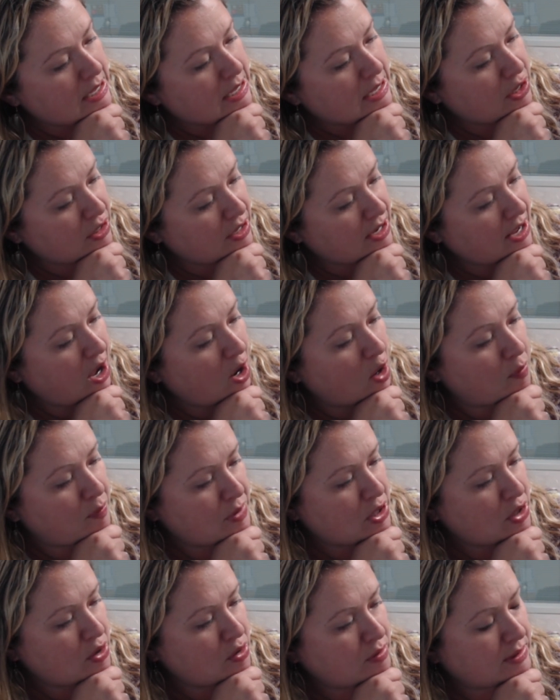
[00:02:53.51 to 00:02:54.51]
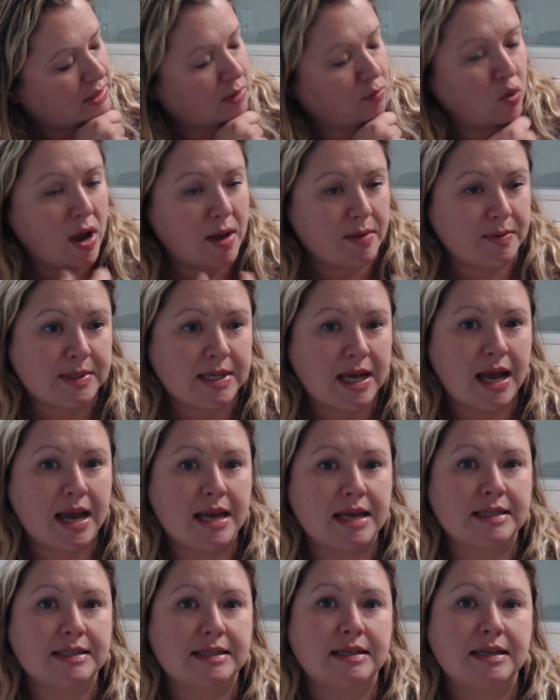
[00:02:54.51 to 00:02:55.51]
here to help you, some
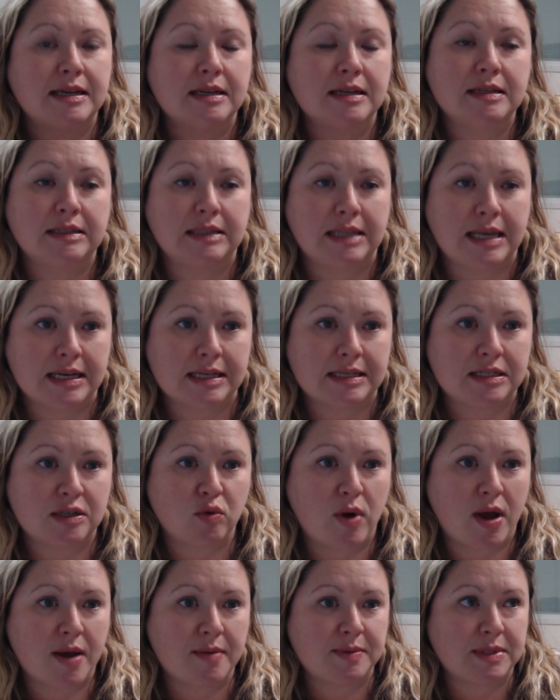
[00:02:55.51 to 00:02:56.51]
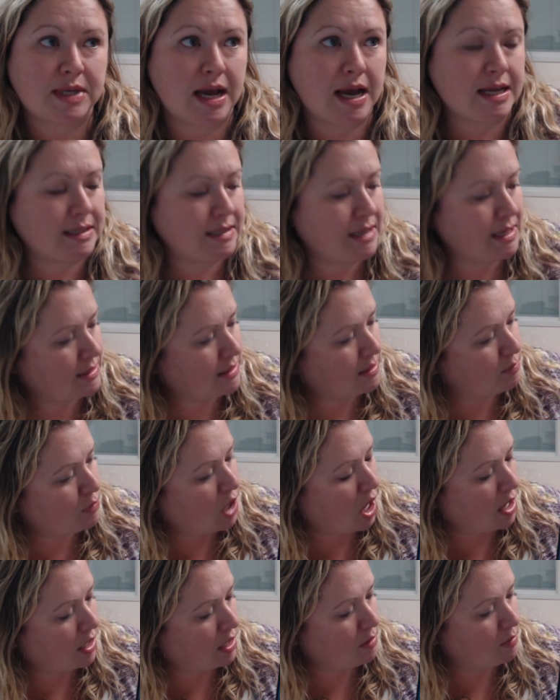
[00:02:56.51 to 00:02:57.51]
websites, links to websites, and some
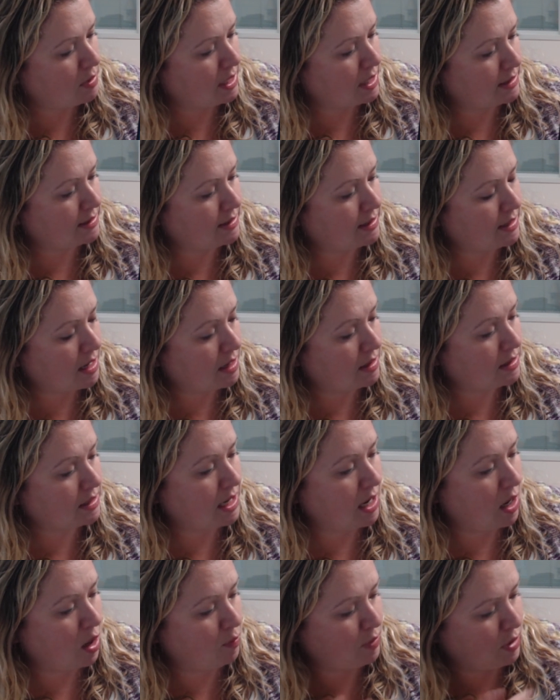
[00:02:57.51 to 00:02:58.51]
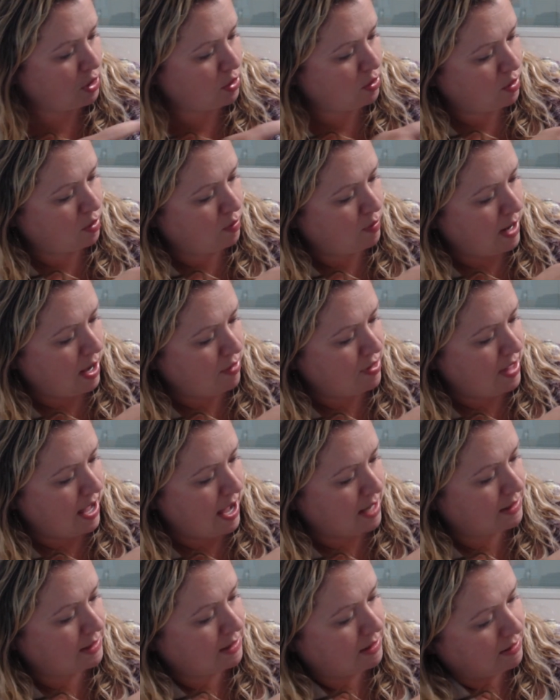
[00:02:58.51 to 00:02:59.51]
documents to help you around
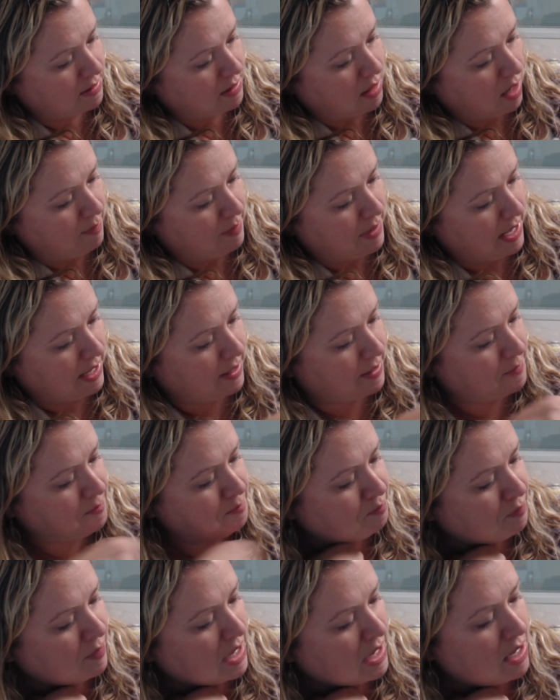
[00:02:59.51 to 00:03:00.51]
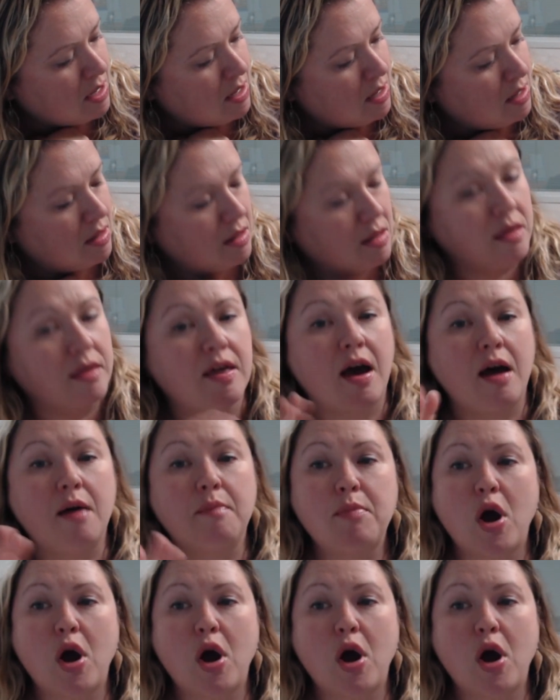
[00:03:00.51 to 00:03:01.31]
that topic. The